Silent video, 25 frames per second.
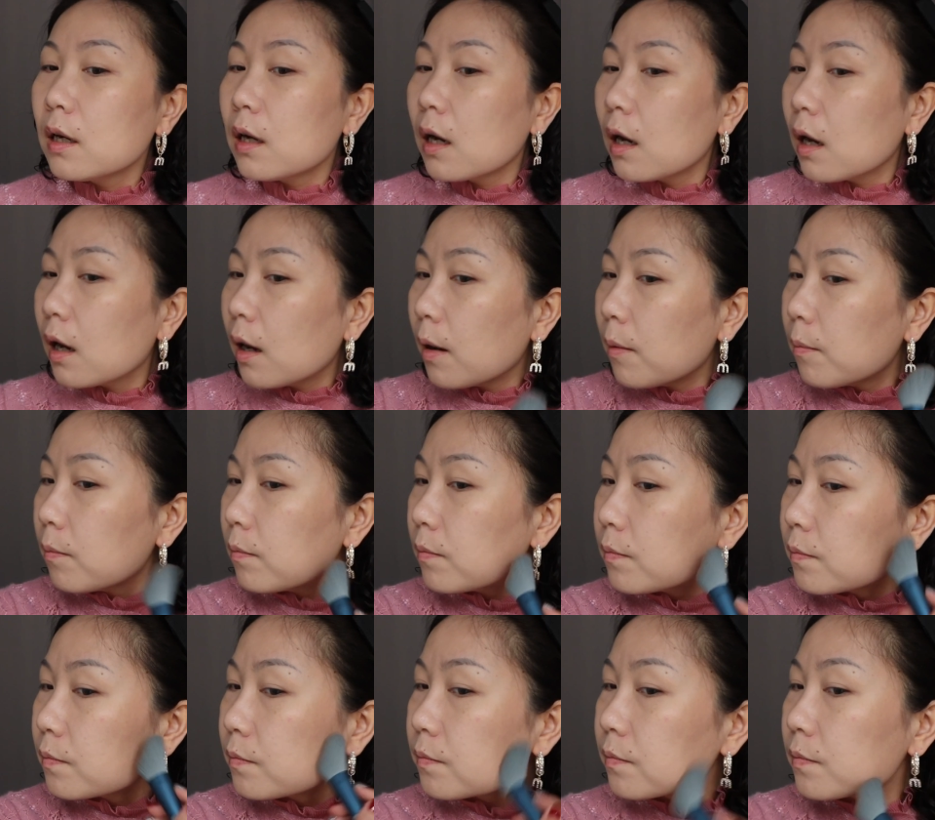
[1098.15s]

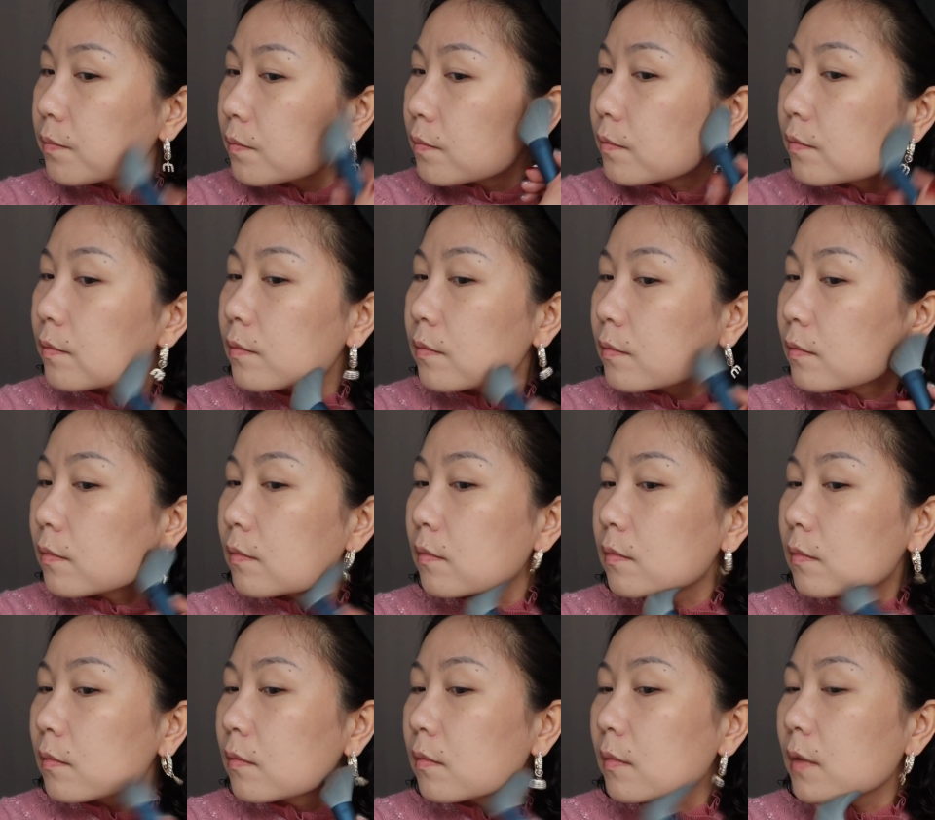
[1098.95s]

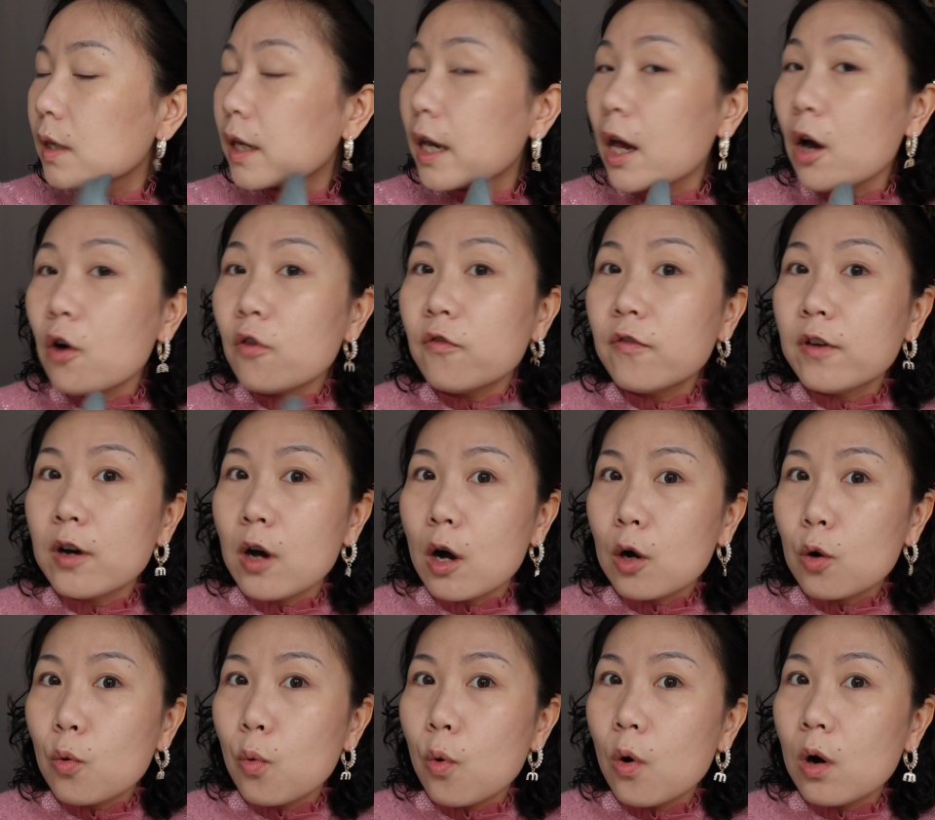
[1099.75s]
Kelvin
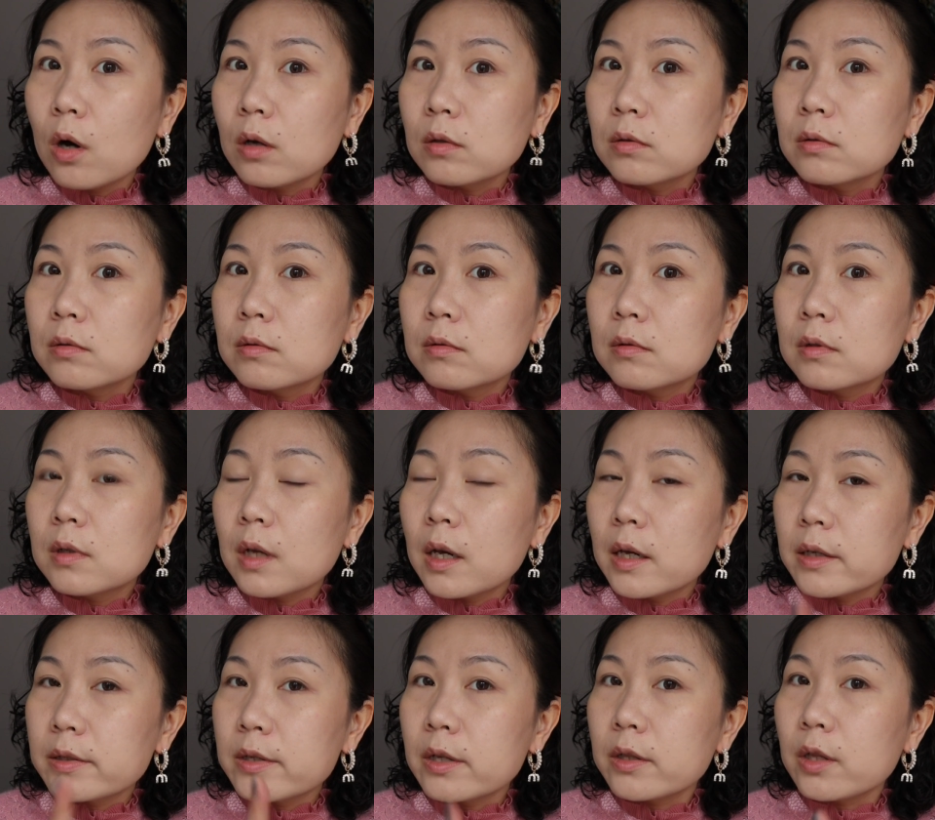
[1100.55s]
Aquan
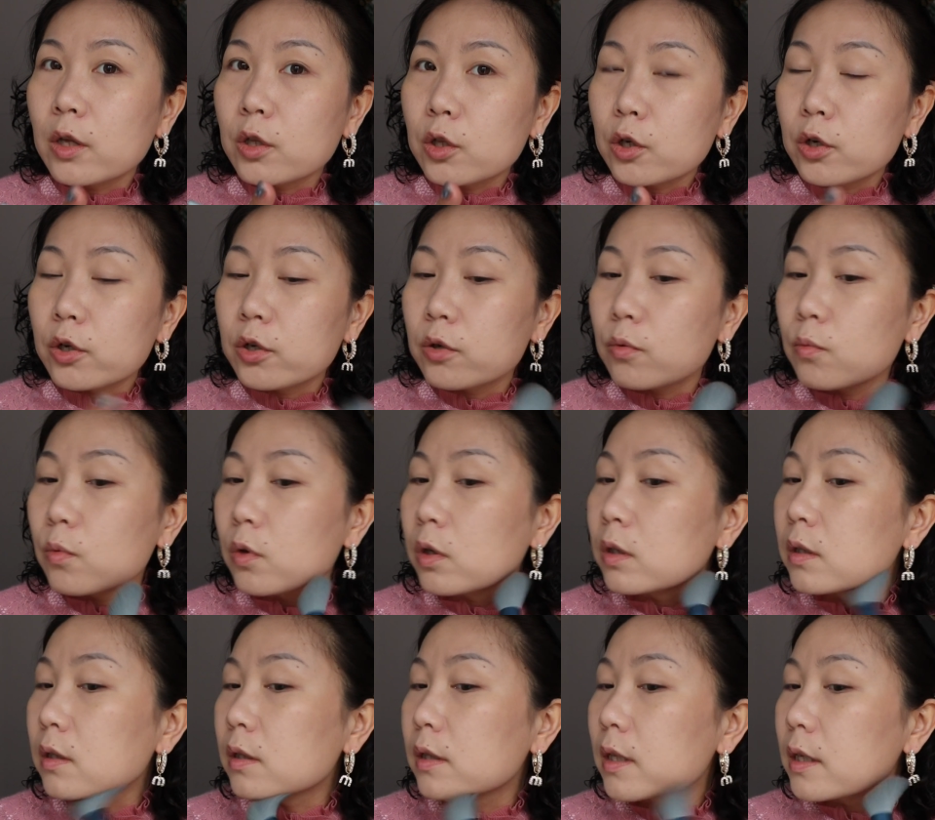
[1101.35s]
is another good
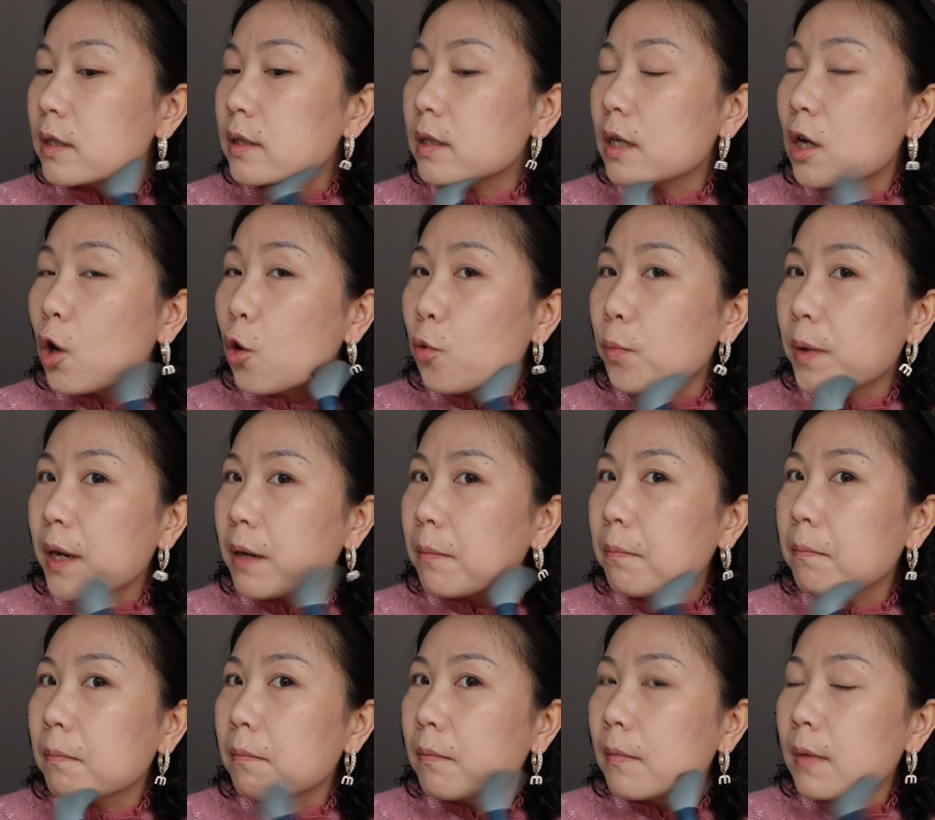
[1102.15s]
one. The
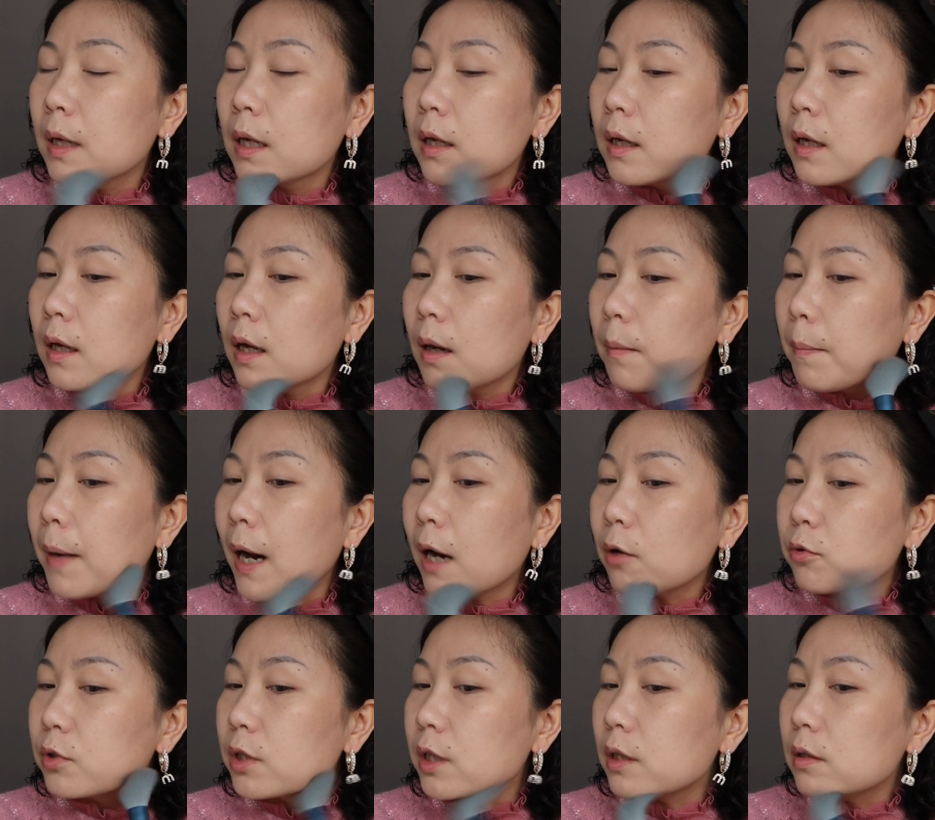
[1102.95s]
sculpting
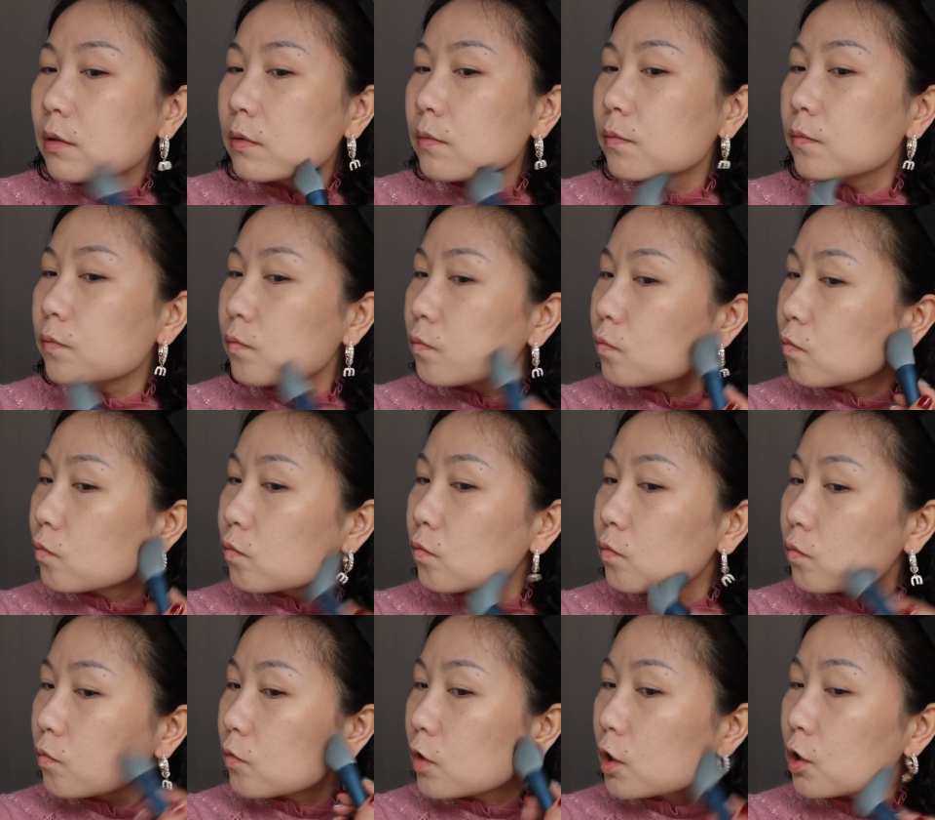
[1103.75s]
powder
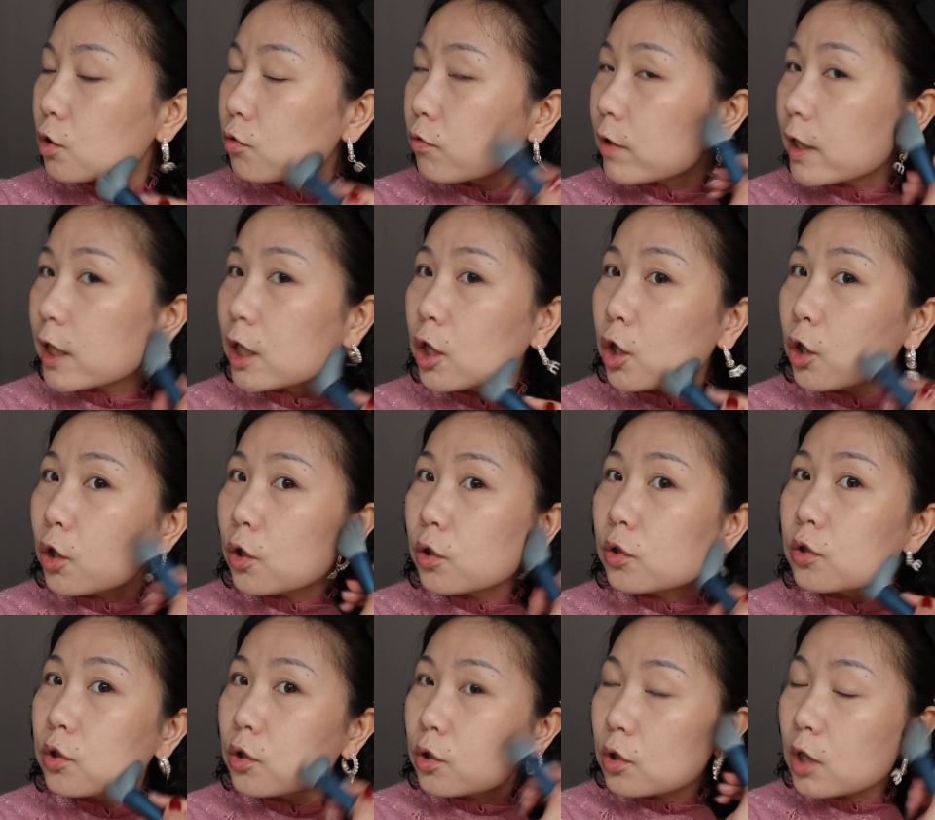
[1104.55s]
is really
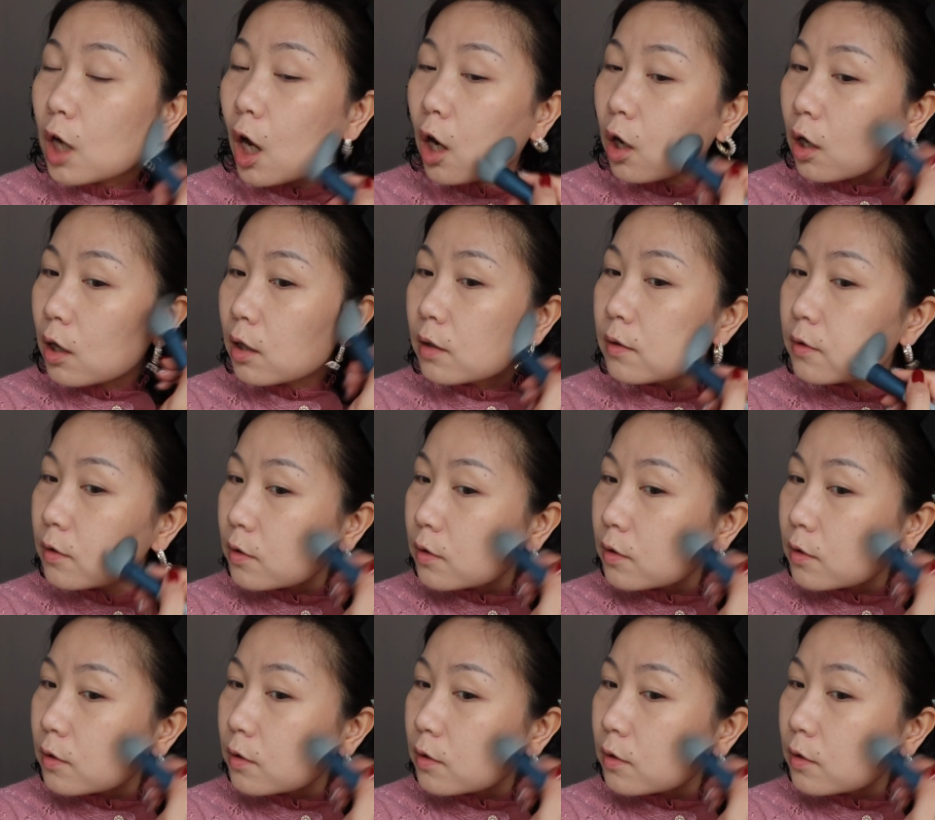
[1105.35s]
good color.